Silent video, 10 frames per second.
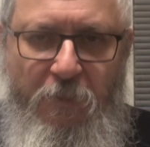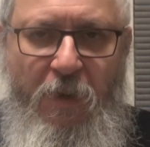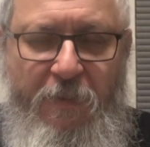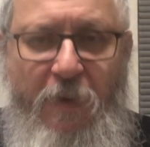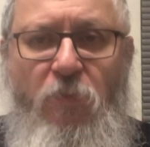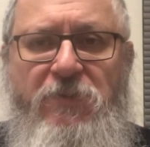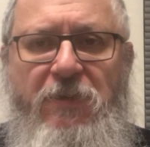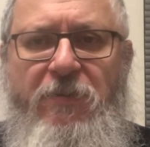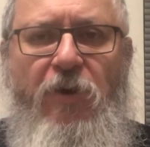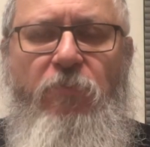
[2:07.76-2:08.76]
And that was their
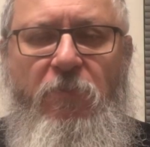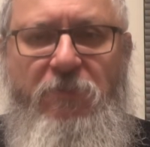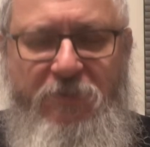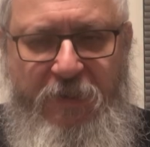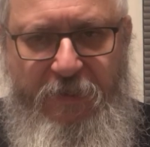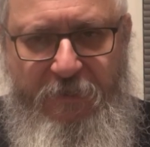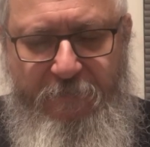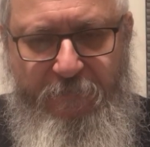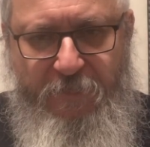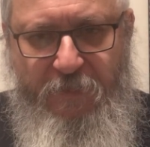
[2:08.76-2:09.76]
terrible mistake.
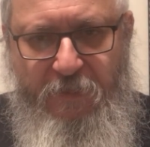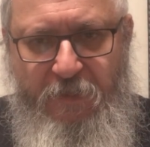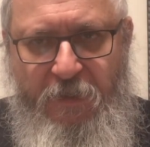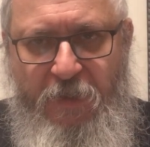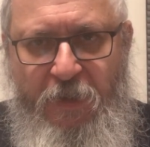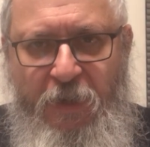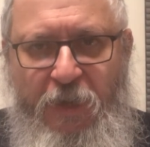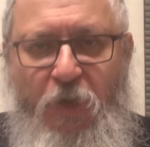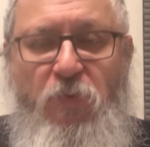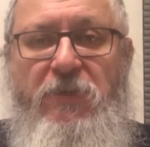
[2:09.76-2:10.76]

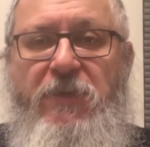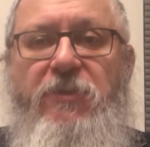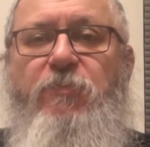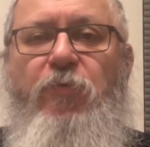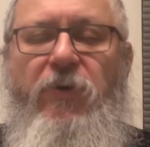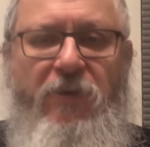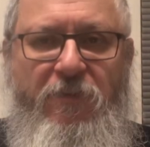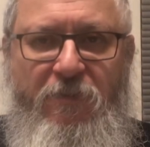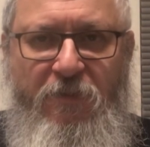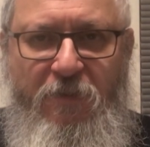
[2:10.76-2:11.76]
It was at this
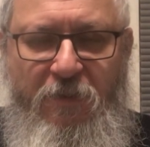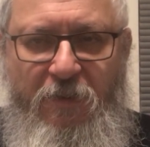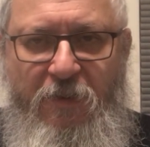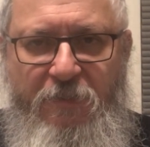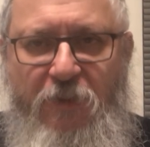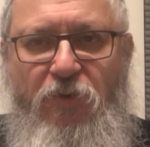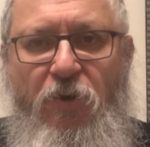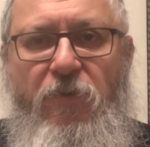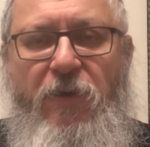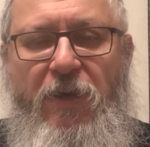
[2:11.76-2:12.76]
point that
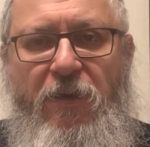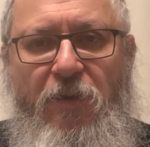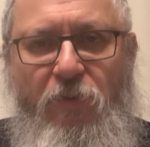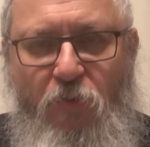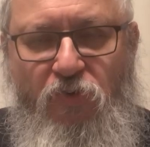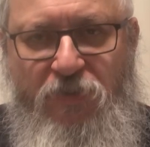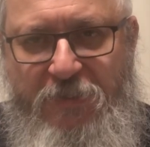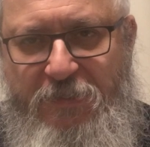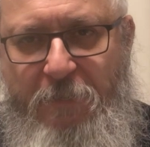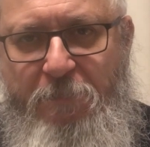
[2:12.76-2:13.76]
Korach launched
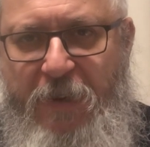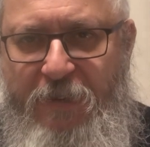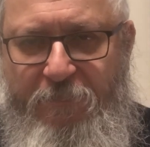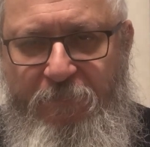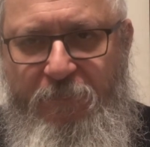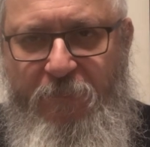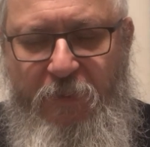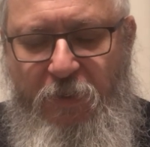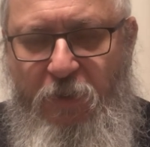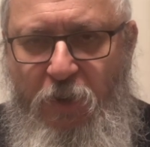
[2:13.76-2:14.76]
his campaign.
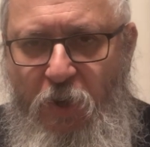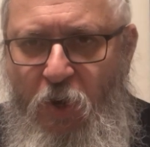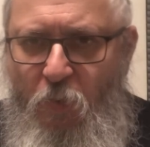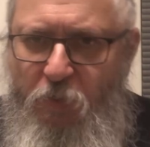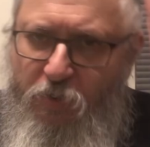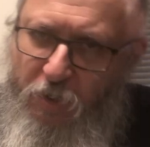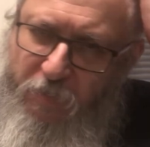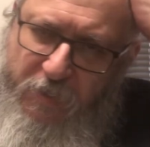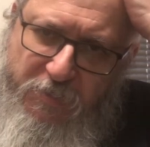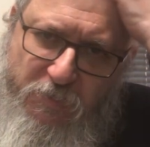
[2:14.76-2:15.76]
When Korach